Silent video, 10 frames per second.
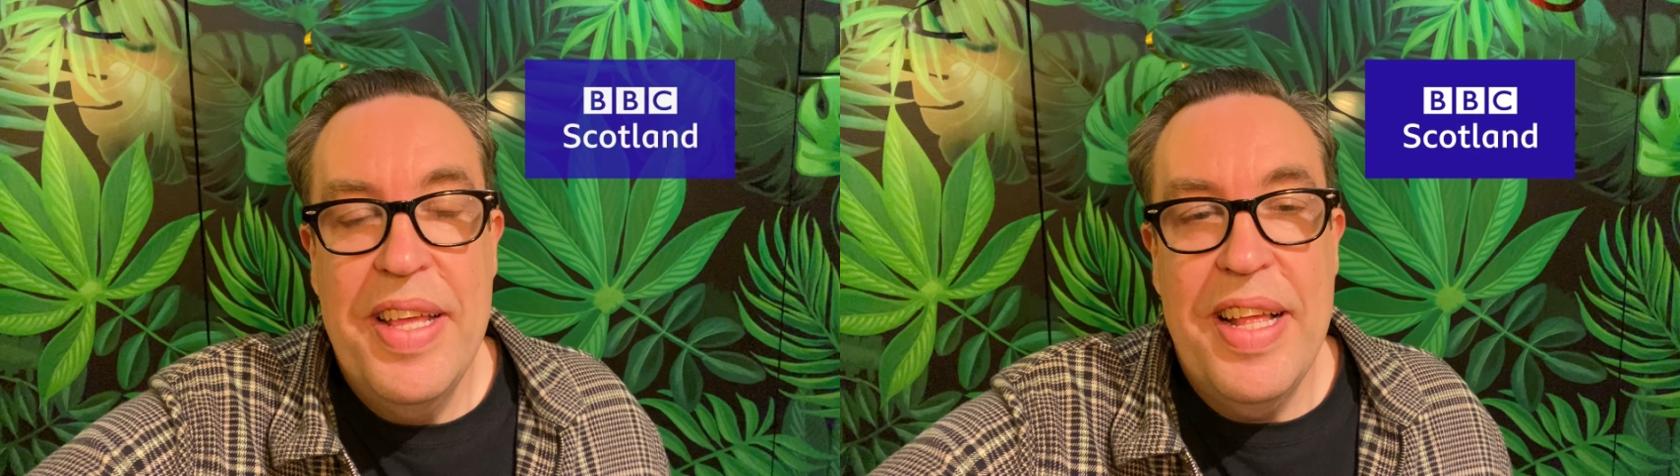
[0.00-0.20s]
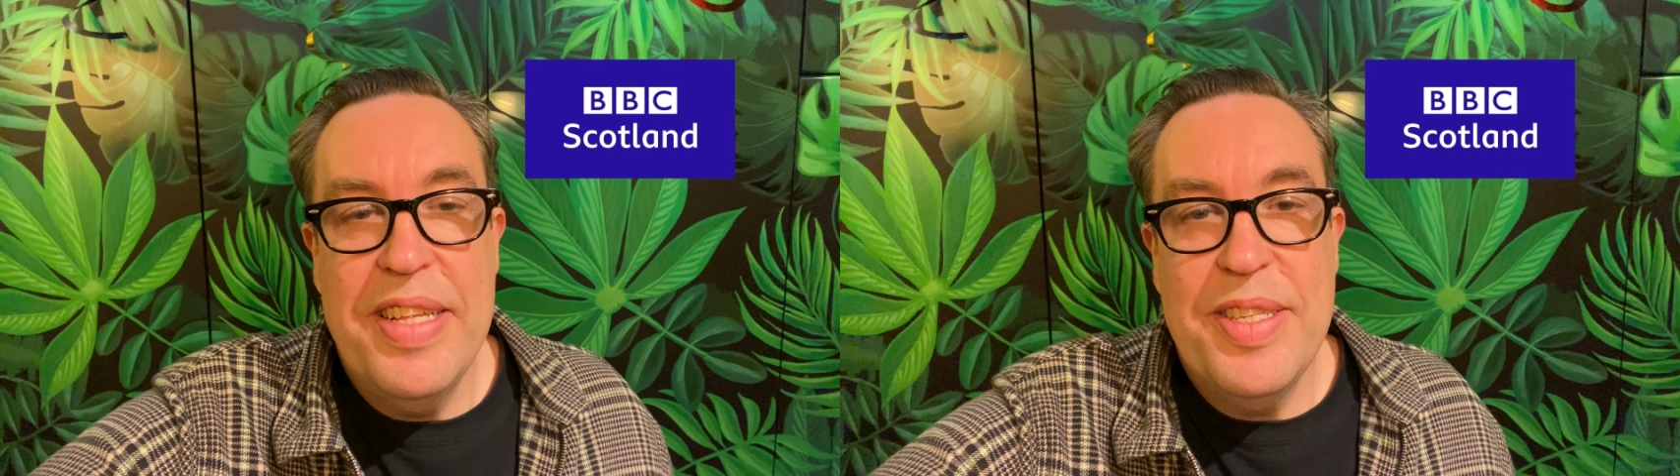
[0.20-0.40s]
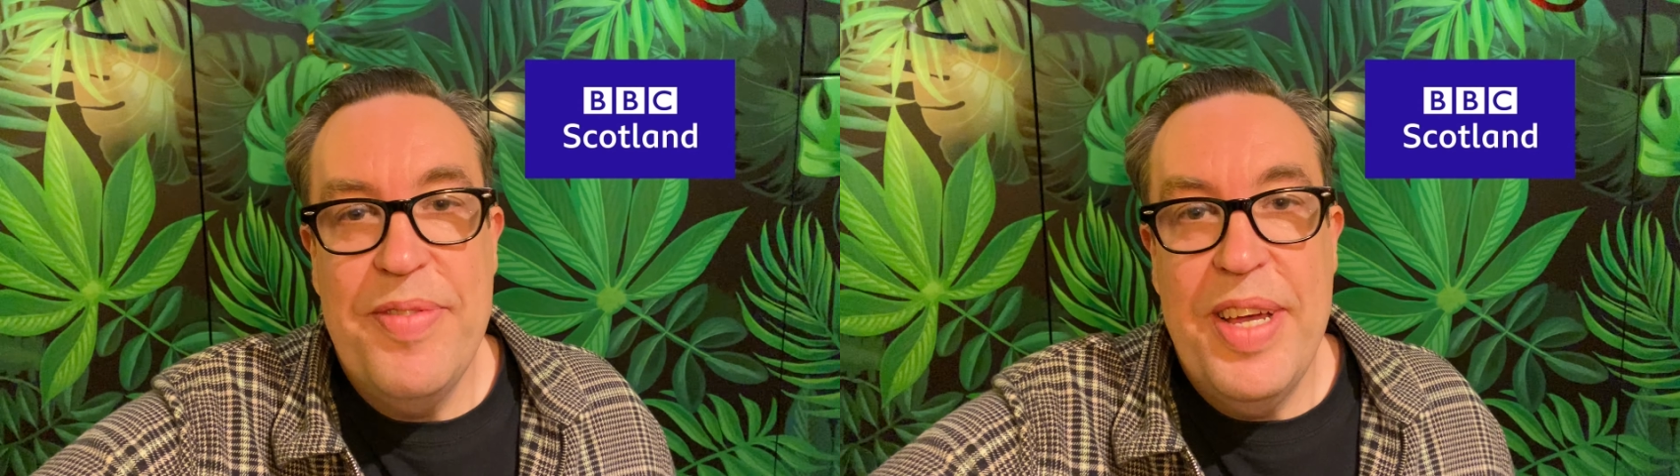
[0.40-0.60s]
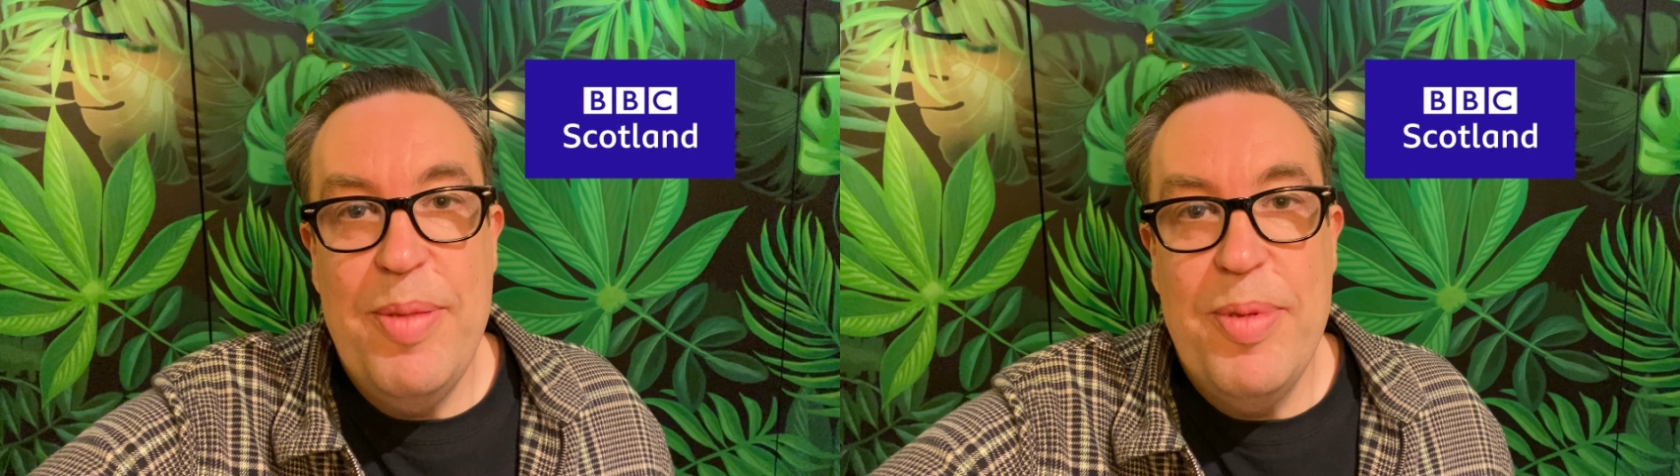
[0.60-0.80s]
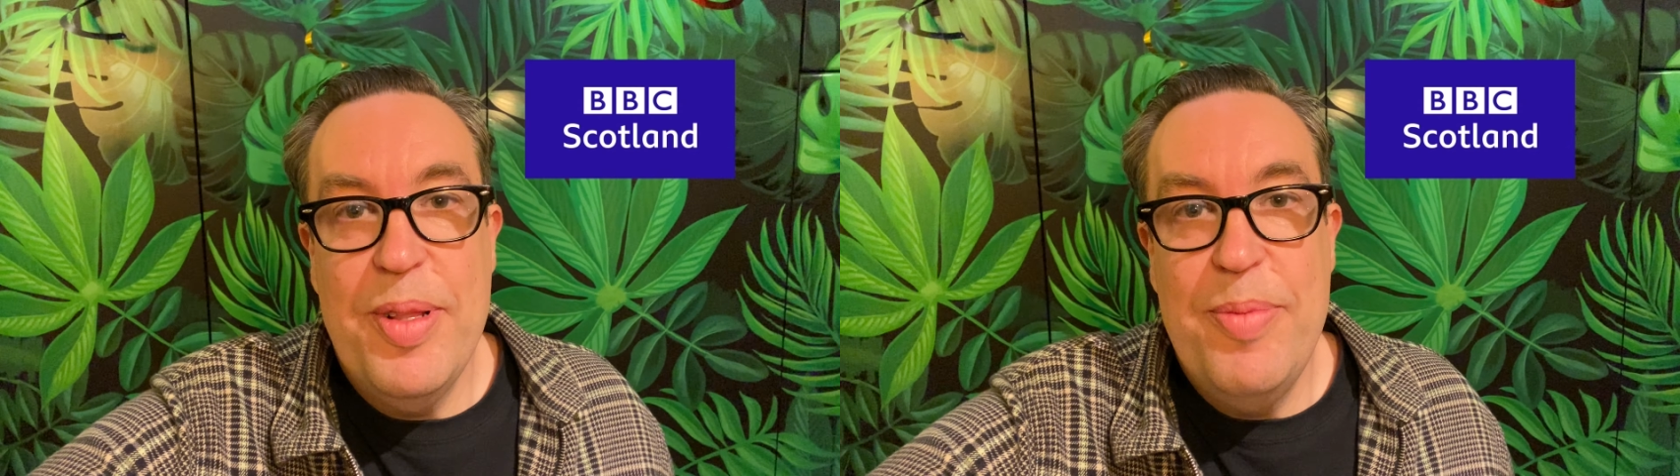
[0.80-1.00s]
That's
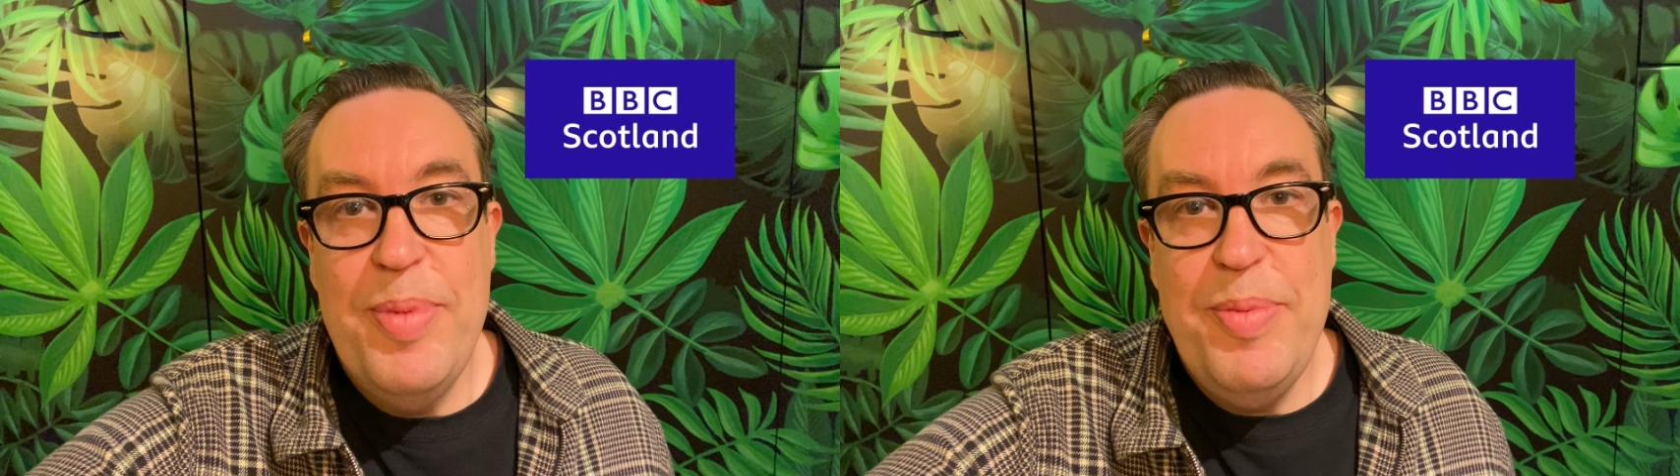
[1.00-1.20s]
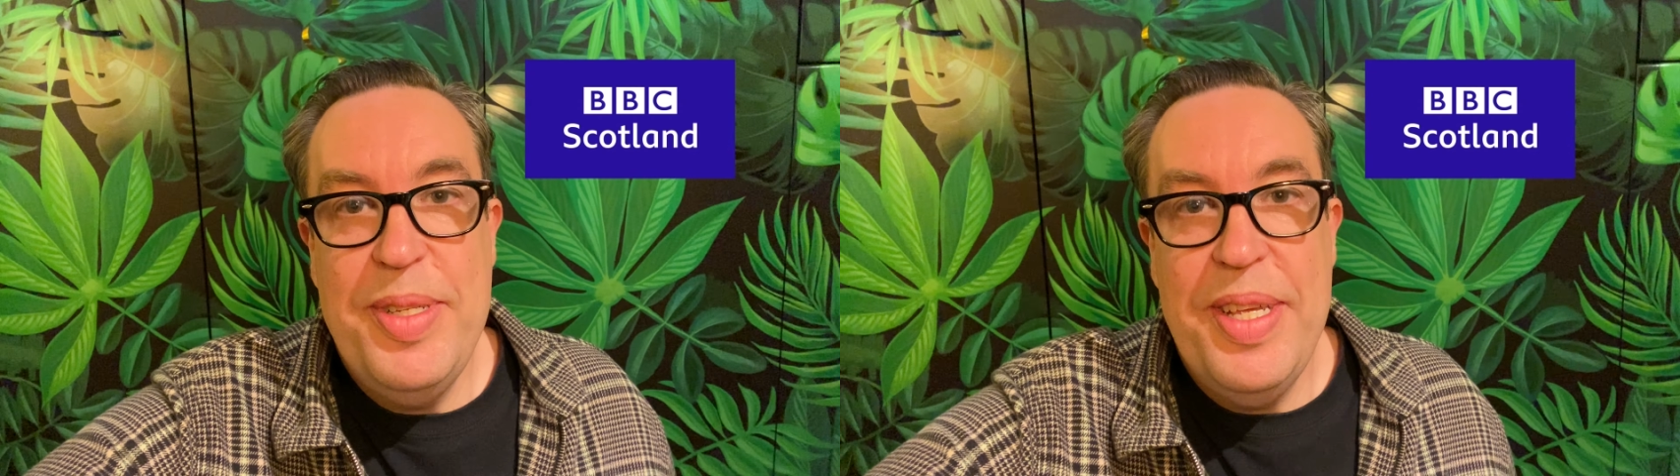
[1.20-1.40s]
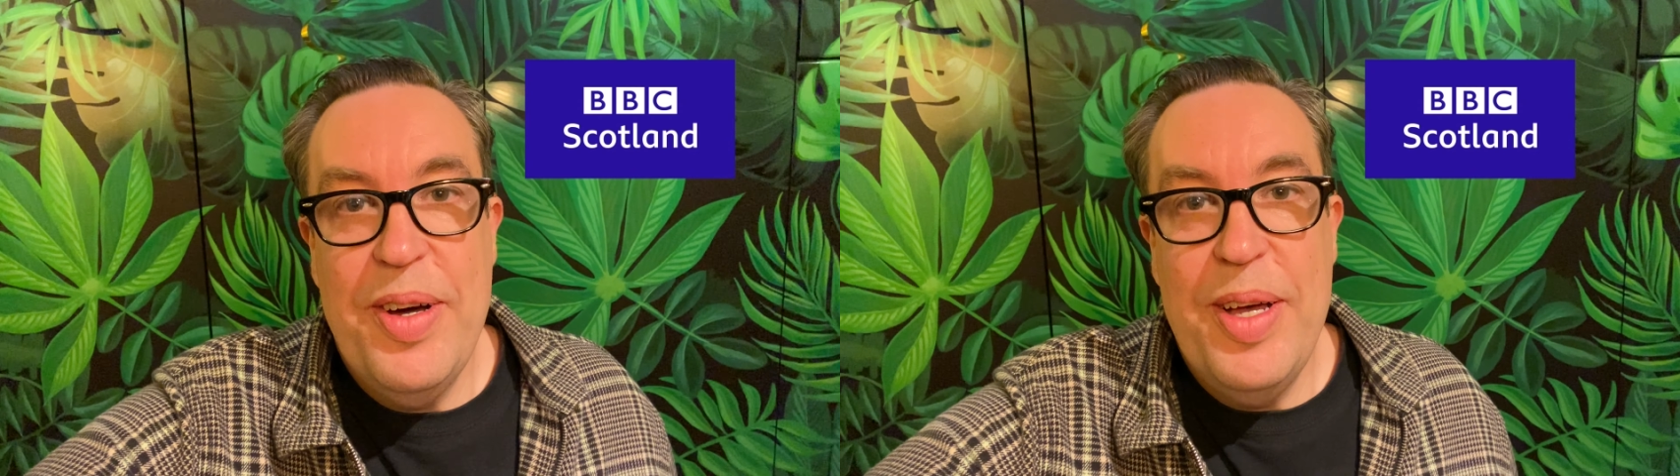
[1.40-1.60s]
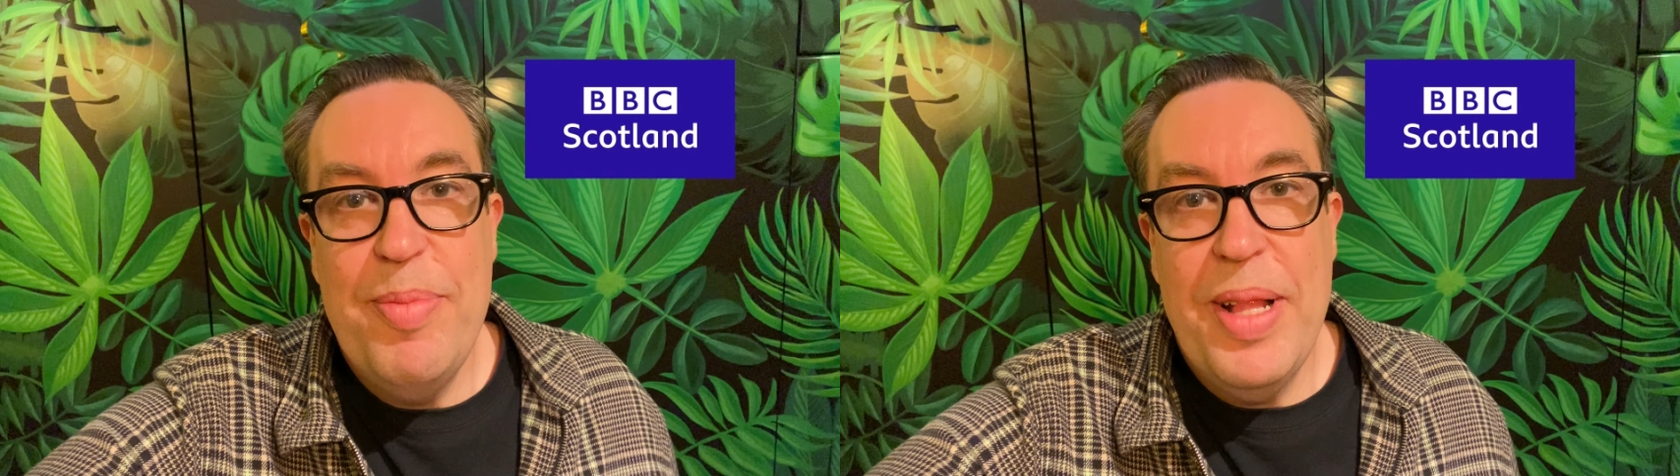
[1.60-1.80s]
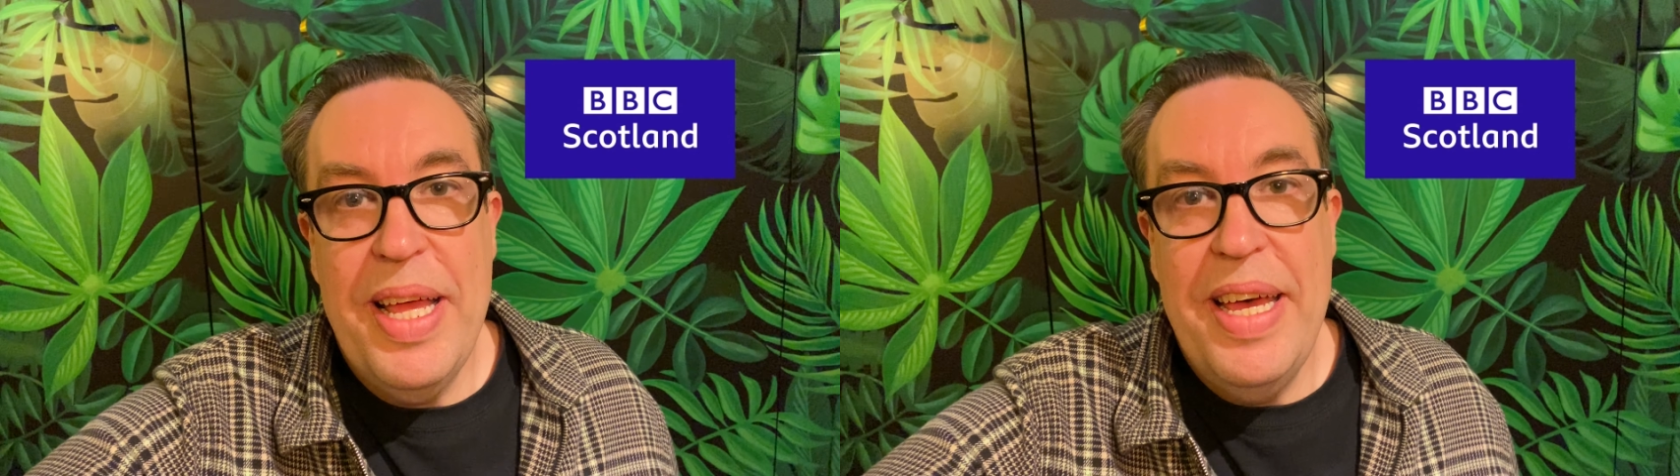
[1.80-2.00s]
available on BBC
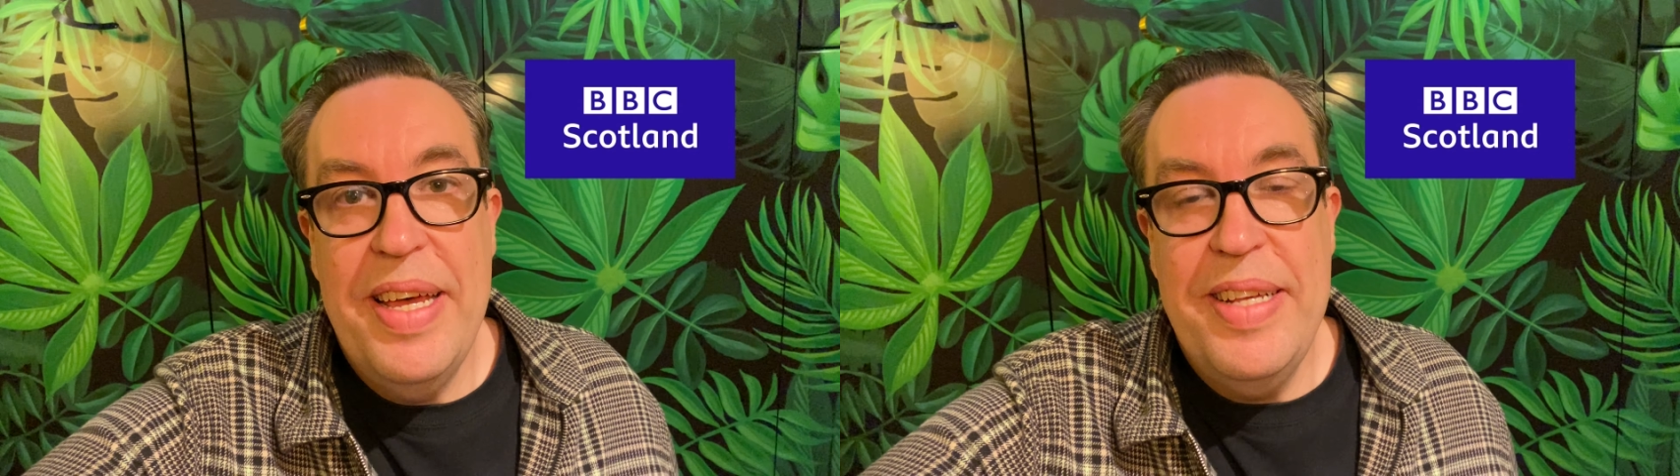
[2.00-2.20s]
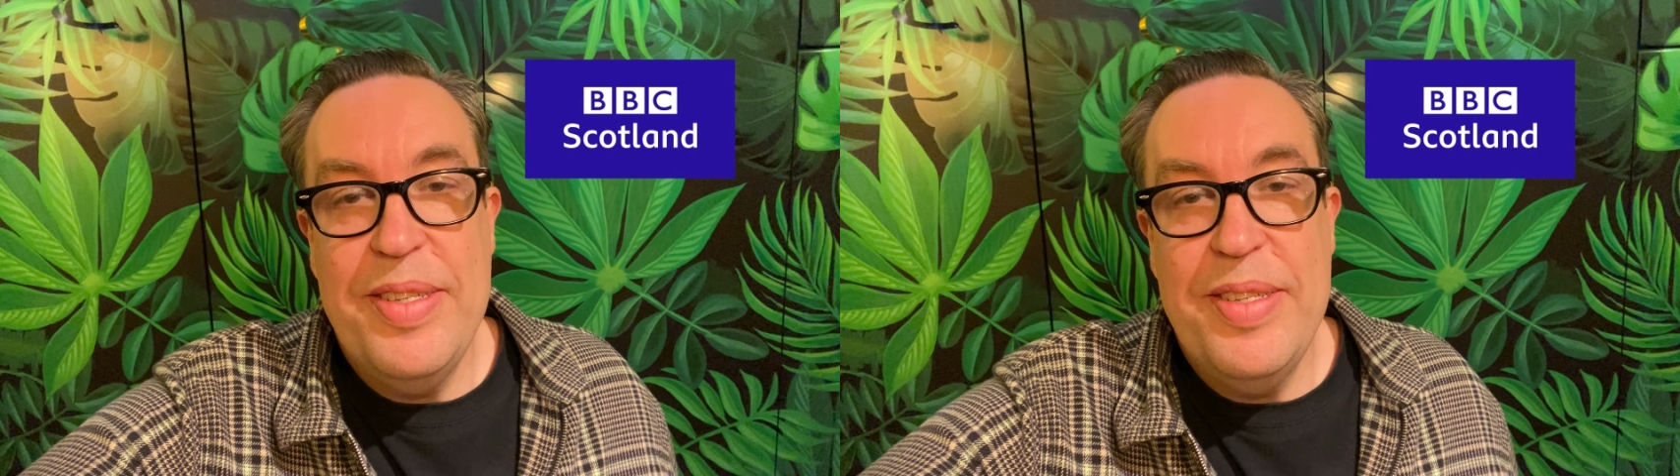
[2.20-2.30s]
iPlayer.